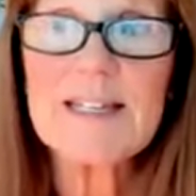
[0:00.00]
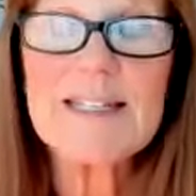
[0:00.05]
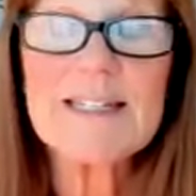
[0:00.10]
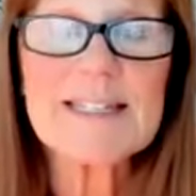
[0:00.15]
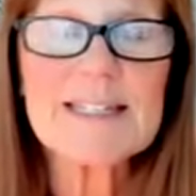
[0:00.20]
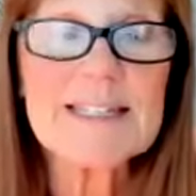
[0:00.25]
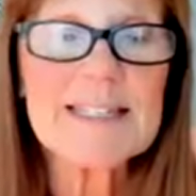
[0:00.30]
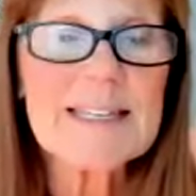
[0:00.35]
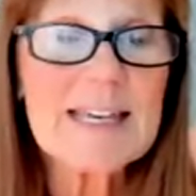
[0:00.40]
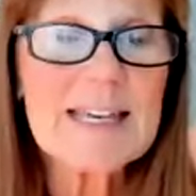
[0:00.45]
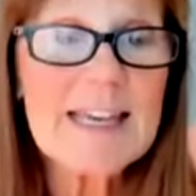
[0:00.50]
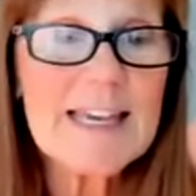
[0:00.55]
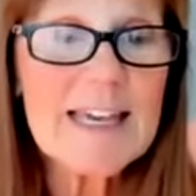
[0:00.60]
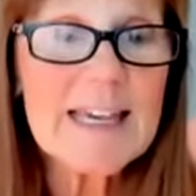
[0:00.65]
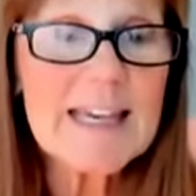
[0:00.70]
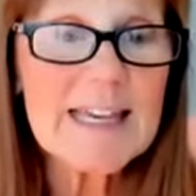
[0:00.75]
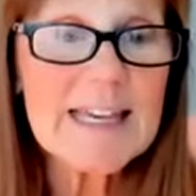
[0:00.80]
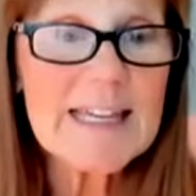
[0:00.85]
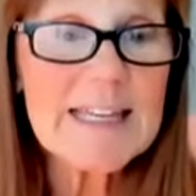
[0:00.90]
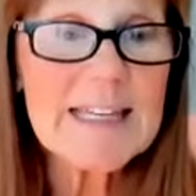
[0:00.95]
is
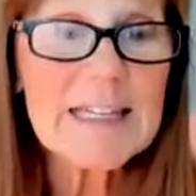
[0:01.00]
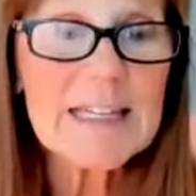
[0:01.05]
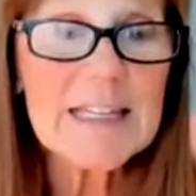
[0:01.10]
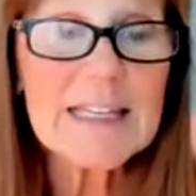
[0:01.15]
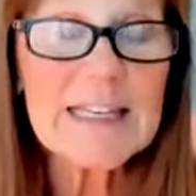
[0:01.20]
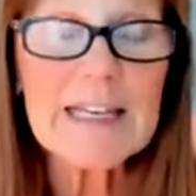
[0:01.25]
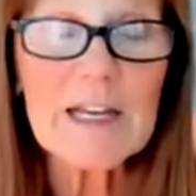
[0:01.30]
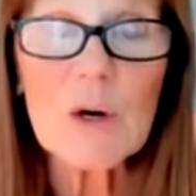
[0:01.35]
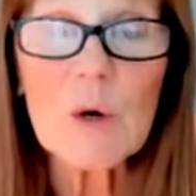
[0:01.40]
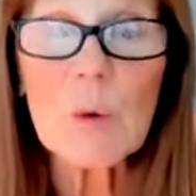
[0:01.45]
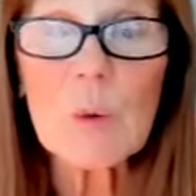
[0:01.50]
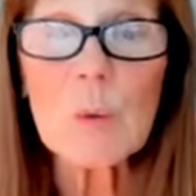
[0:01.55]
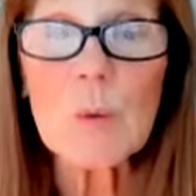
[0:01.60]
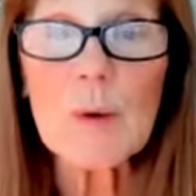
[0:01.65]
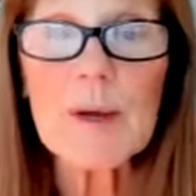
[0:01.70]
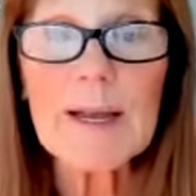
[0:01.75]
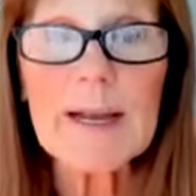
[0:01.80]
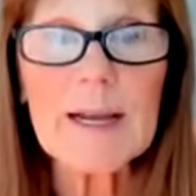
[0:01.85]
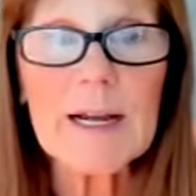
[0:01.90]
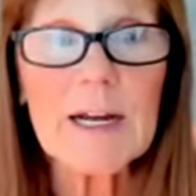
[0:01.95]
keenly
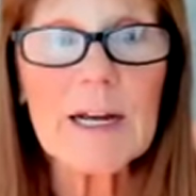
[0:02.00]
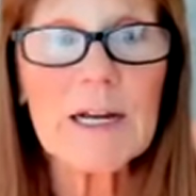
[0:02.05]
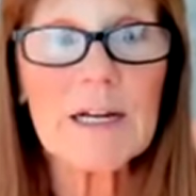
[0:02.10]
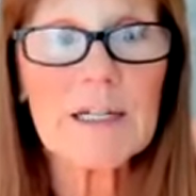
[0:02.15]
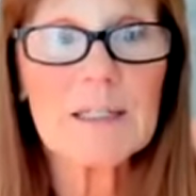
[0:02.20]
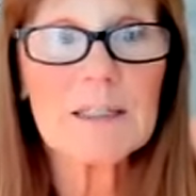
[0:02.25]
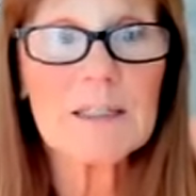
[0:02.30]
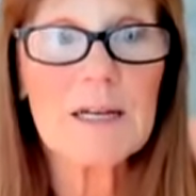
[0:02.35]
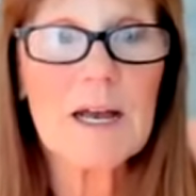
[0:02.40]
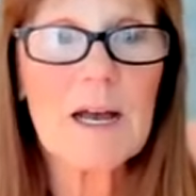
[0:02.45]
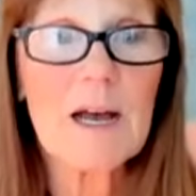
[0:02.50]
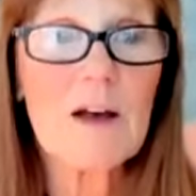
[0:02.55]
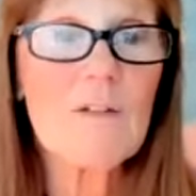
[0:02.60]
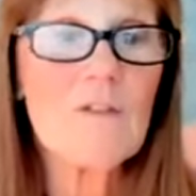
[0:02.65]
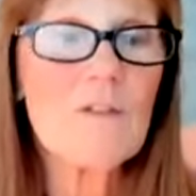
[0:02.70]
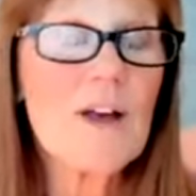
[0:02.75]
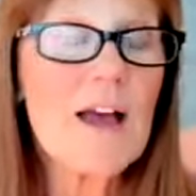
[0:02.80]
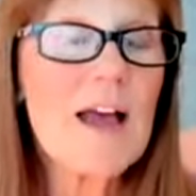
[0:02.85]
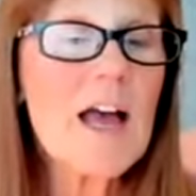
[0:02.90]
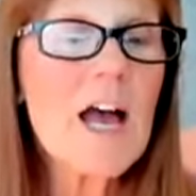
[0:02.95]
aware
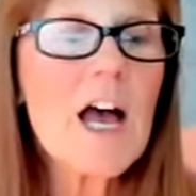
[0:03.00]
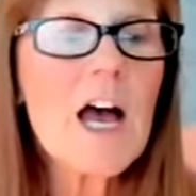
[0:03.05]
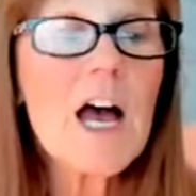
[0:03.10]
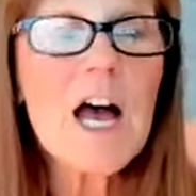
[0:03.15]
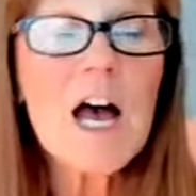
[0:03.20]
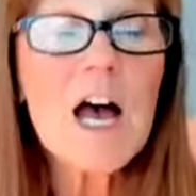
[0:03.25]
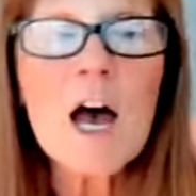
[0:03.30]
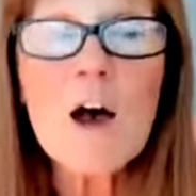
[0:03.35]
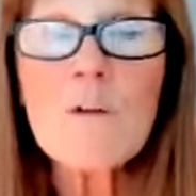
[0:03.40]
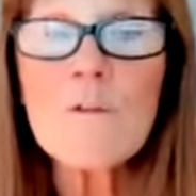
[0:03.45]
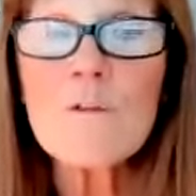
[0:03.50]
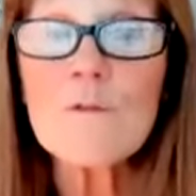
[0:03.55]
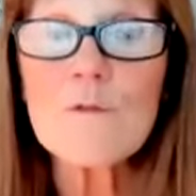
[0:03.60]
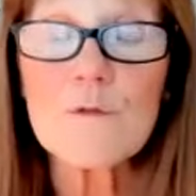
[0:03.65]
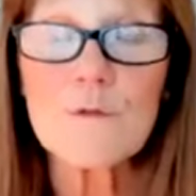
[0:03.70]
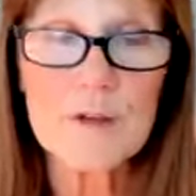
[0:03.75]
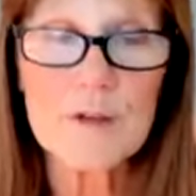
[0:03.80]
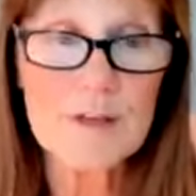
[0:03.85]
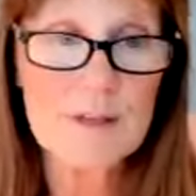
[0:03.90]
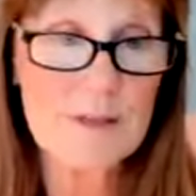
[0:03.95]
of
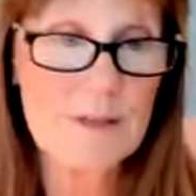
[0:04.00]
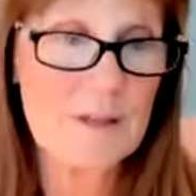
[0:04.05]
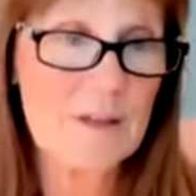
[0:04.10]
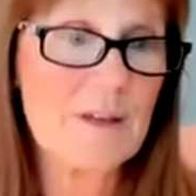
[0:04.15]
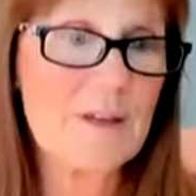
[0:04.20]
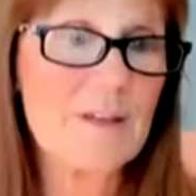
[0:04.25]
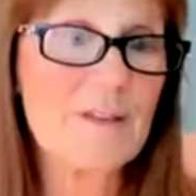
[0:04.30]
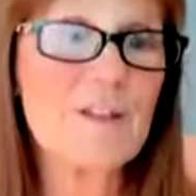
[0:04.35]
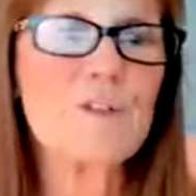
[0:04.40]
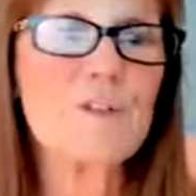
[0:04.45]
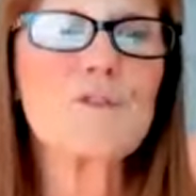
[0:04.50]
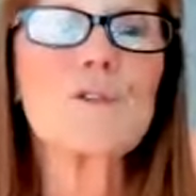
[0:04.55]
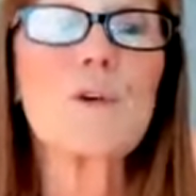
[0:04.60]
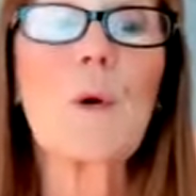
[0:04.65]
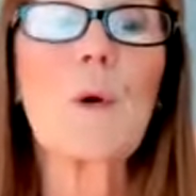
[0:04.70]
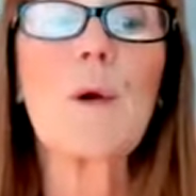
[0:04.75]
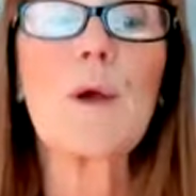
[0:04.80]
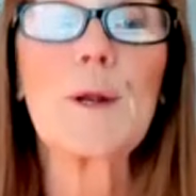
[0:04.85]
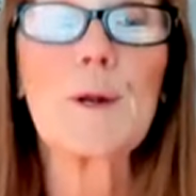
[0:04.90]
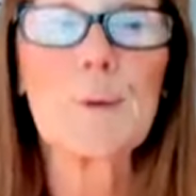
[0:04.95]
everything that's
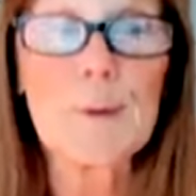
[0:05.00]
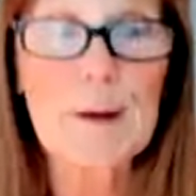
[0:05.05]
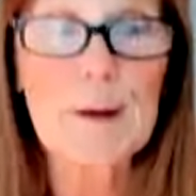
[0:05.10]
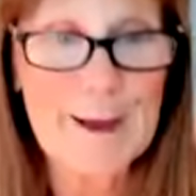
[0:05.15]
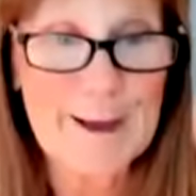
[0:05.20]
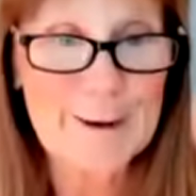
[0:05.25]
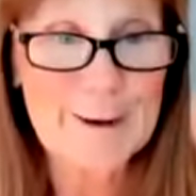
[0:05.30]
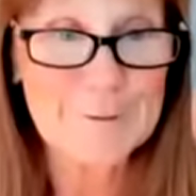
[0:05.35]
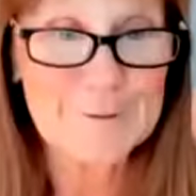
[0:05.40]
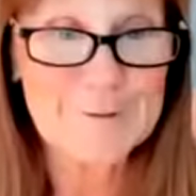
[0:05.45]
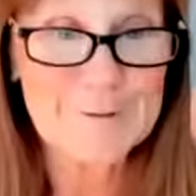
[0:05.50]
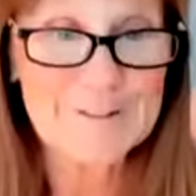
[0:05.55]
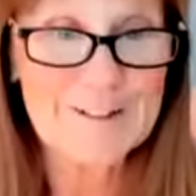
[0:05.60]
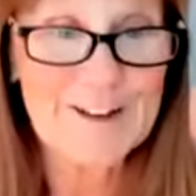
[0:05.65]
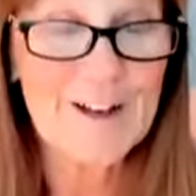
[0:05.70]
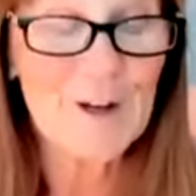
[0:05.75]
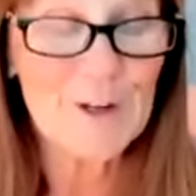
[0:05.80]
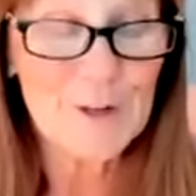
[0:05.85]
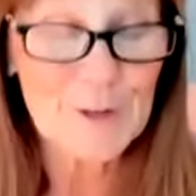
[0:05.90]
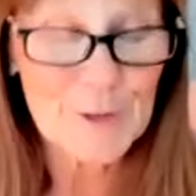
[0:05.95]
going
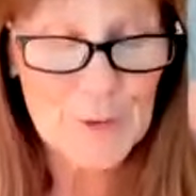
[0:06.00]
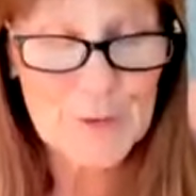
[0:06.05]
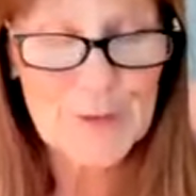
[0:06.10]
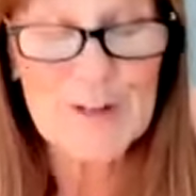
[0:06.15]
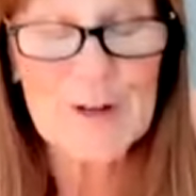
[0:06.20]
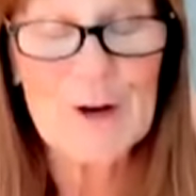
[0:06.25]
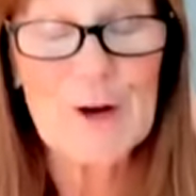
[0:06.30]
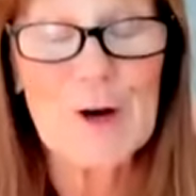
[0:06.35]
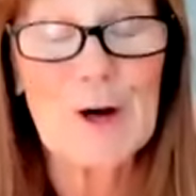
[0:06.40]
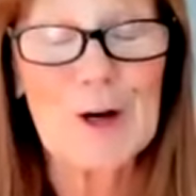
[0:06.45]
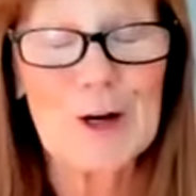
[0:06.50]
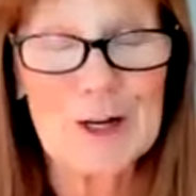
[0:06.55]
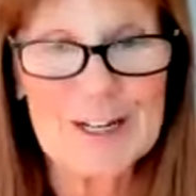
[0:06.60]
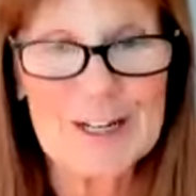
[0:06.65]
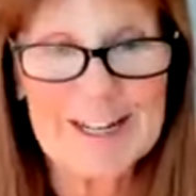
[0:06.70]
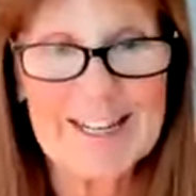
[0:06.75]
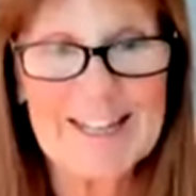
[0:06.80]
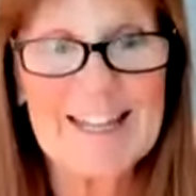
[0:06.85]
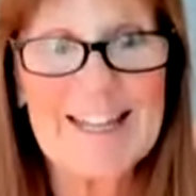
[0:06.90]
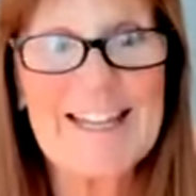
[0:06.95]

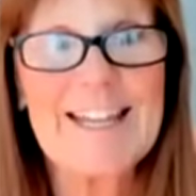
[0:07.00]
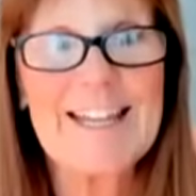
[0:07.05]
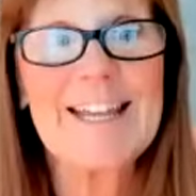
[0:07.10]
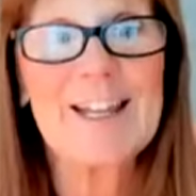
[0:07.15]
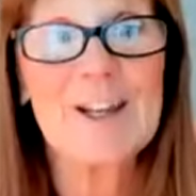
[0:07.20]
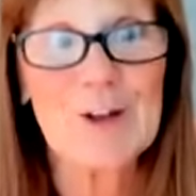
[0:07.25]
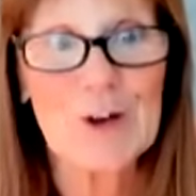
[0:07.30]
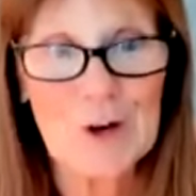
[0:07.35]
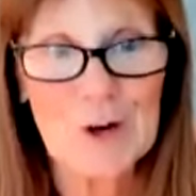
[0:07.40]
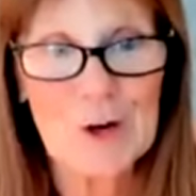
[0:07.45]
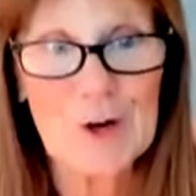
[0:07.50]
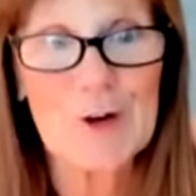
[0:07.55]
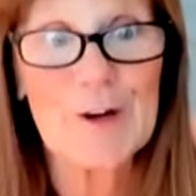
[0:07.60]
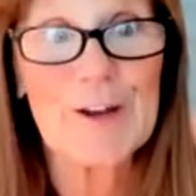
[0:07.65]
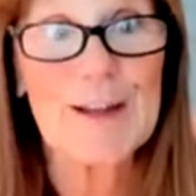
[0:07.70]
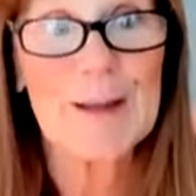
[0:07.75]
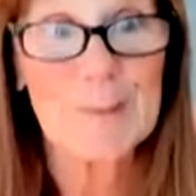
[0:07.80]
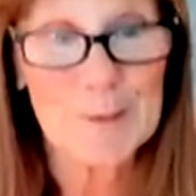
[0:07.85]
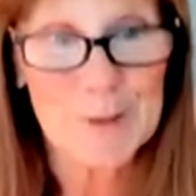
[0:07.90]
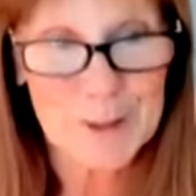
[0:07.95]
on in our
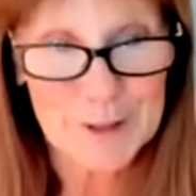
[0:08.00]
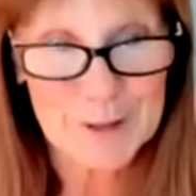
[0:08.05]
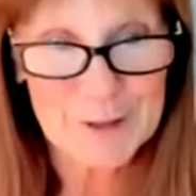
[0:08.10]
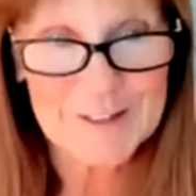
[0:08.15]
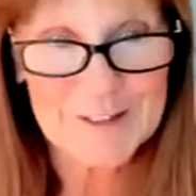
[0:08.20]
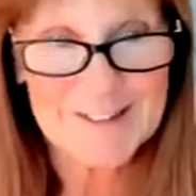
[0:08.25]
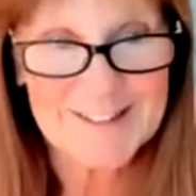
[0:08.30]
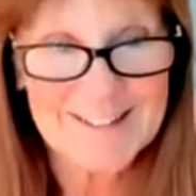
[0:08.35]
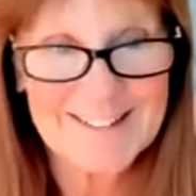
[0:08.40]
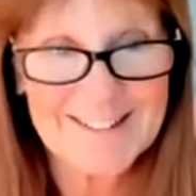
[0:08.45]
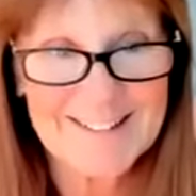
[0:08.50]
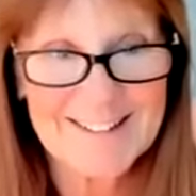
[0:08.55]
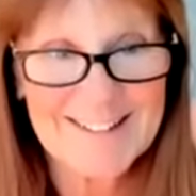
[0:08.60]
neighborhood.